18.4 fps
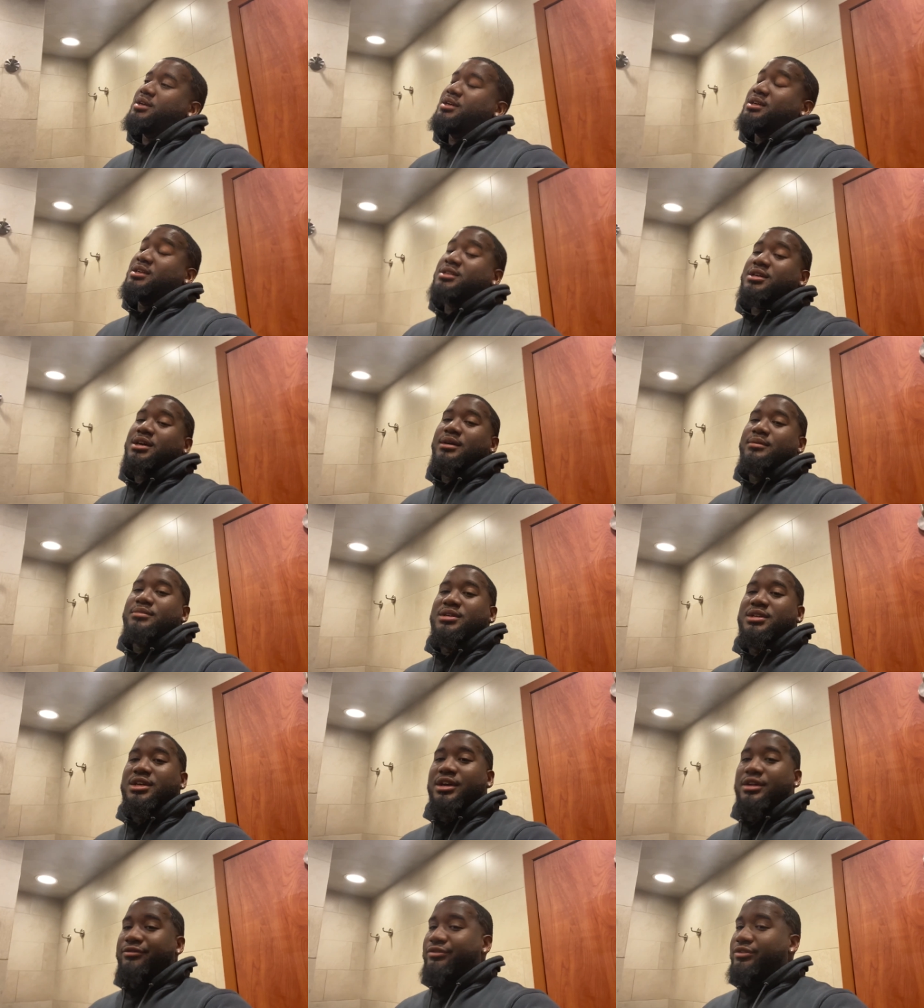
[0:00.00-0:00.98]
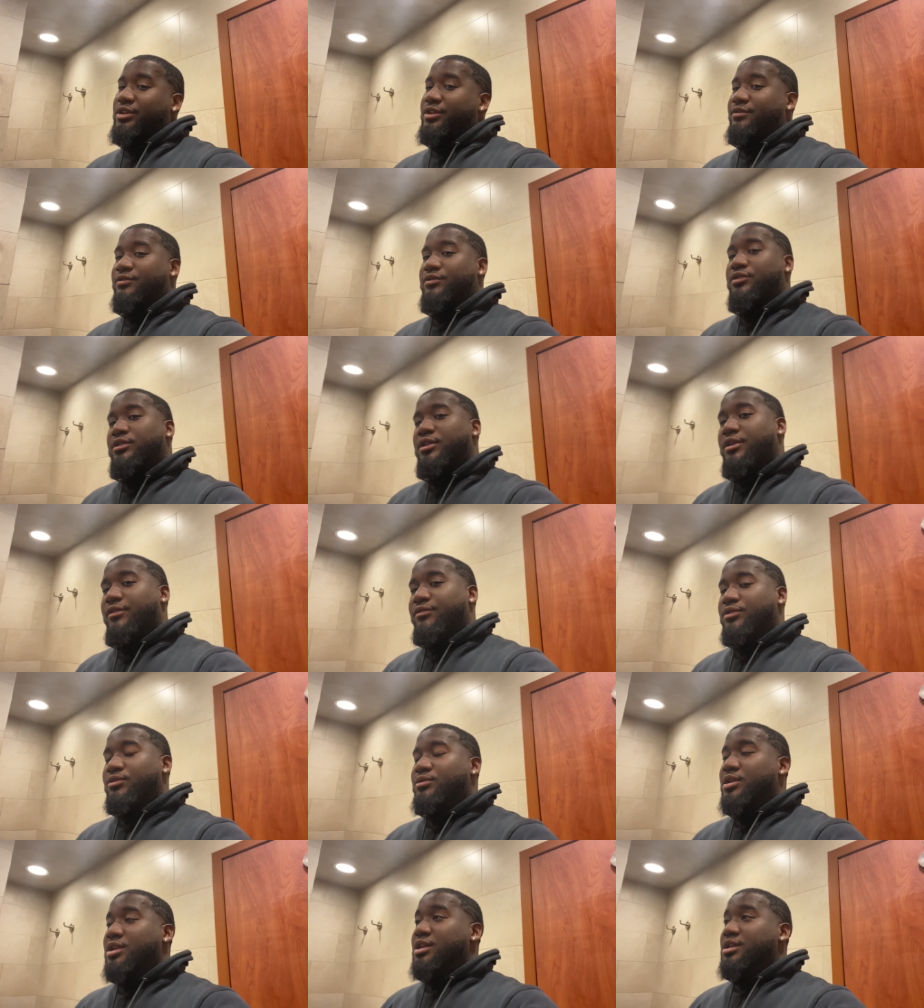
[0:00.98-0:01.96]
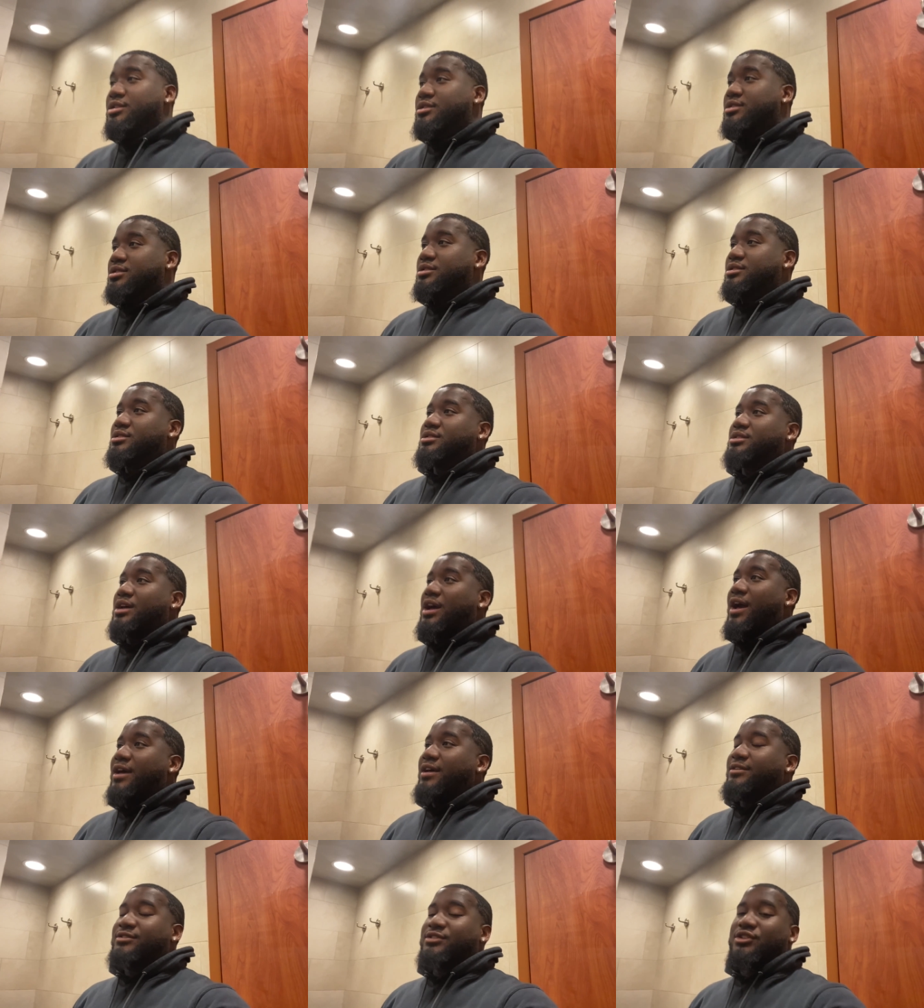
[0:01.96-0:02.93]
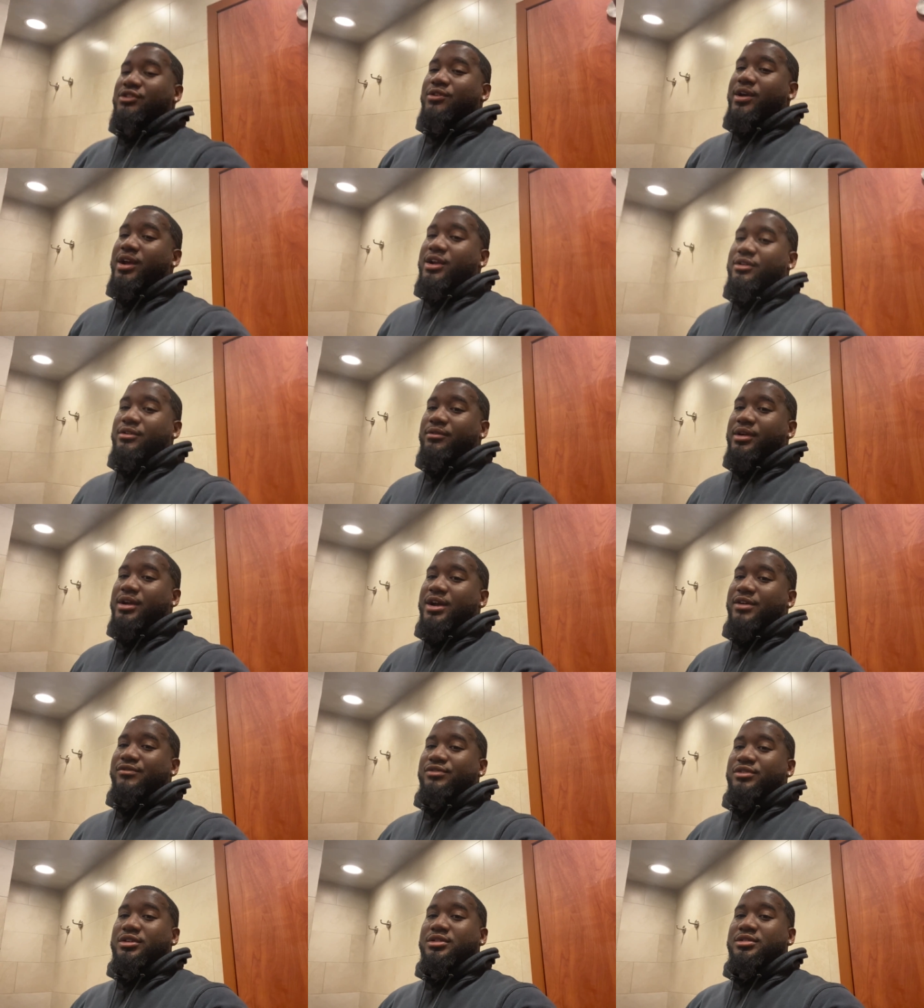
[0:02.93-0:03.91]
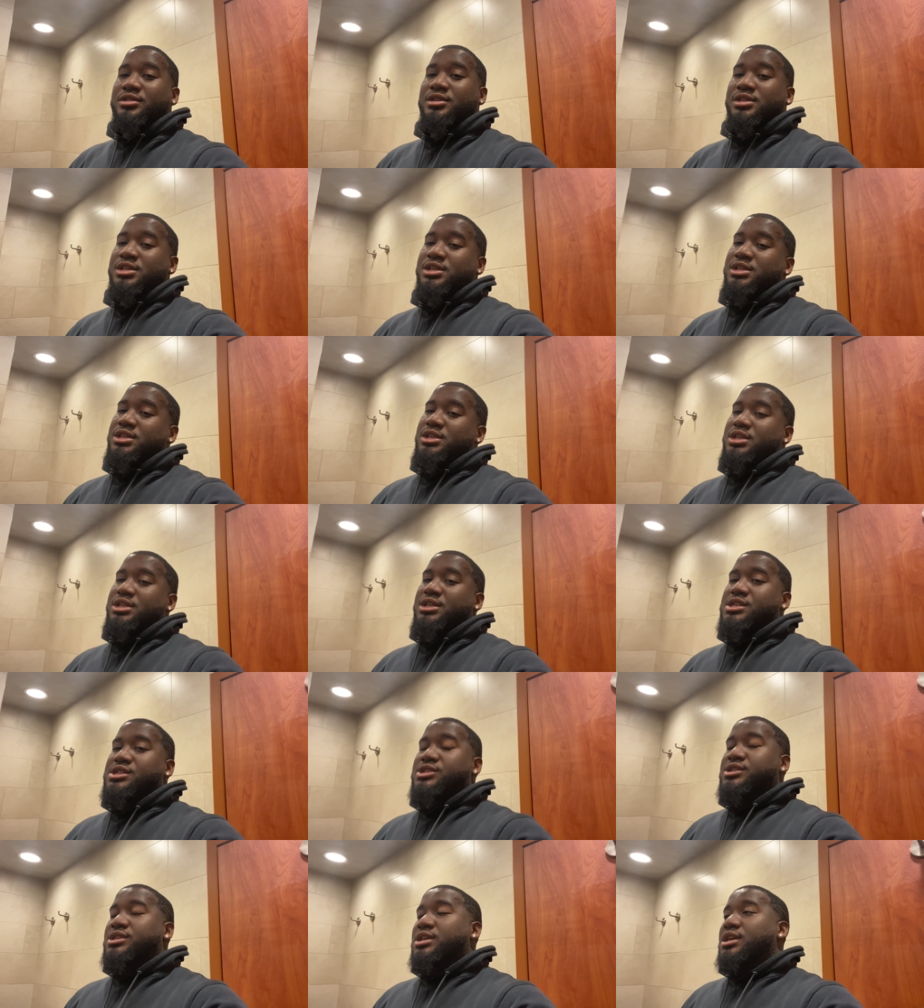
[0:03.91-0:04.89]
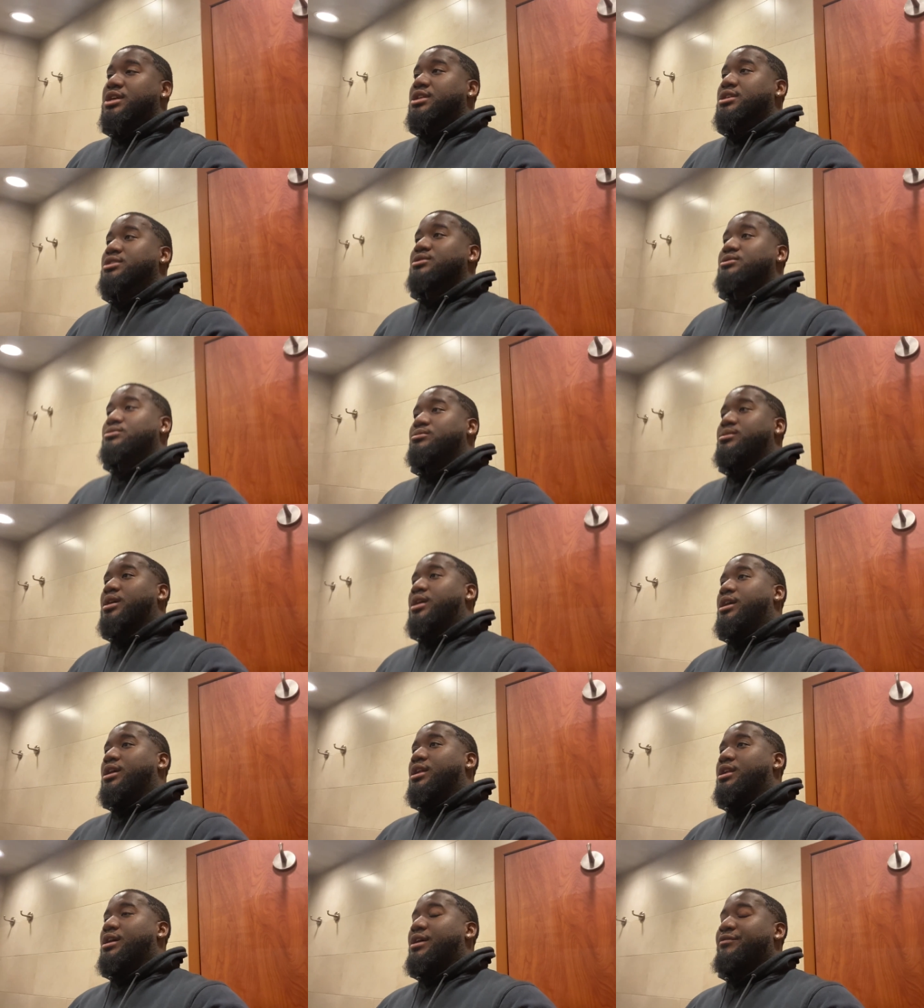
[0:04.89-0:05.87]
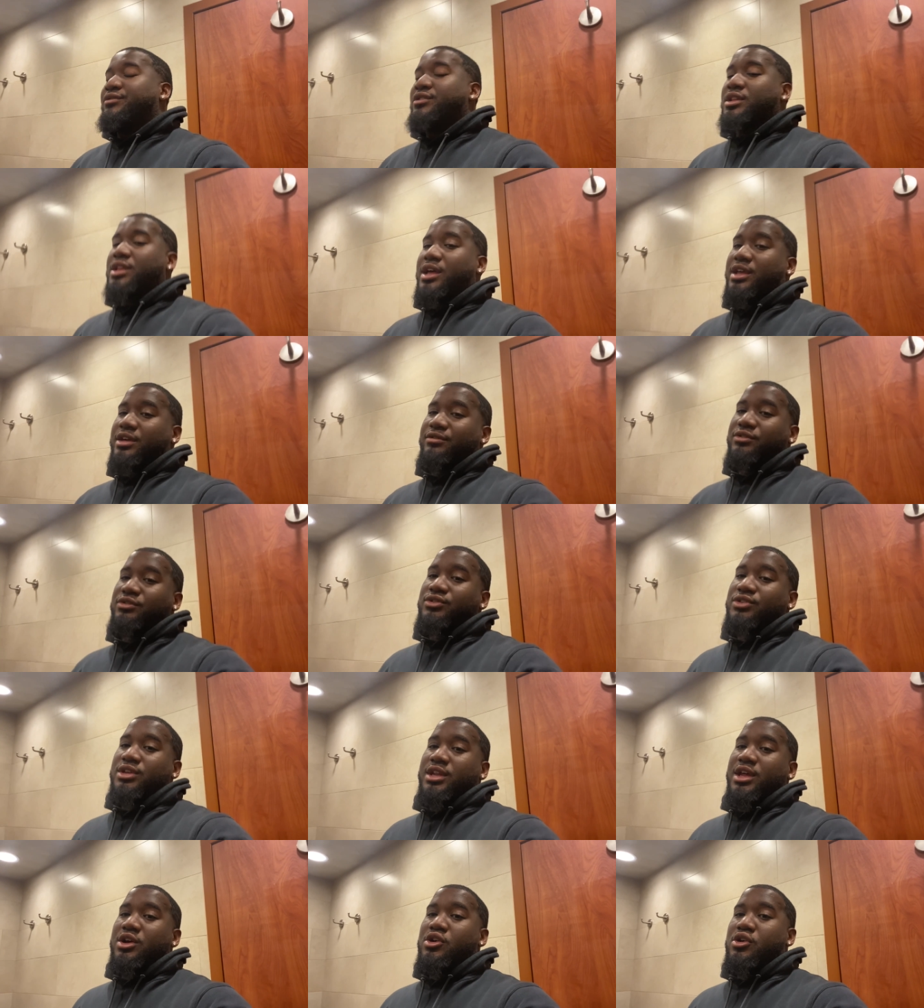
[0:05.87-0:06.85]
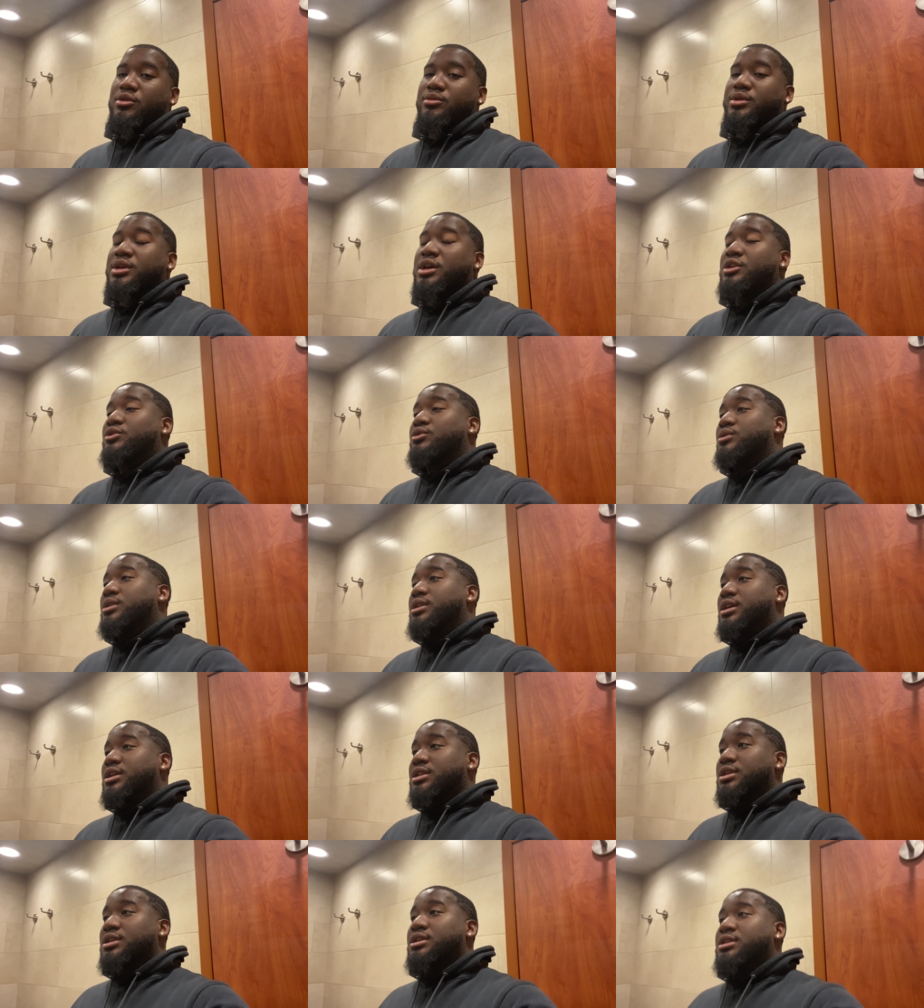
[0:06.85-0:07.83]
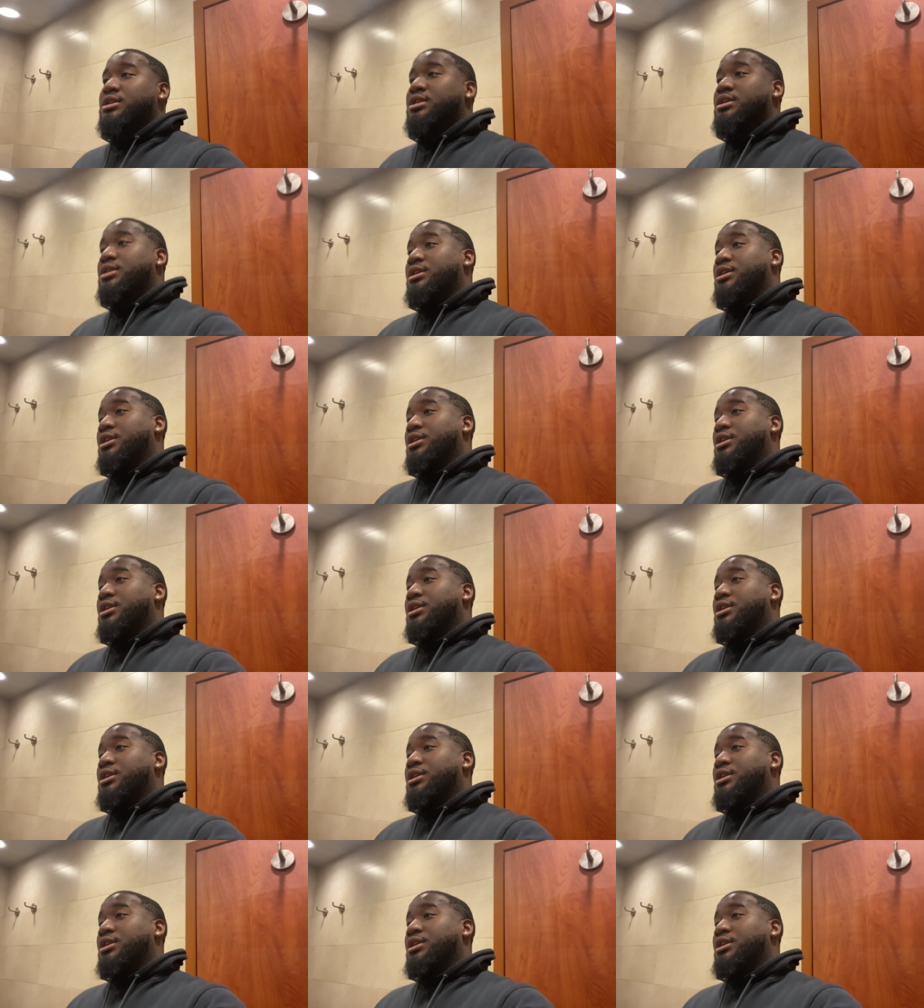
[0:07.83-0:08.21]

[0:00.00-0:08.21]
I mean, if, if you want to, ah, God, it's a great career. I feel that you should get into, And I feel like you it sitting at home, not back there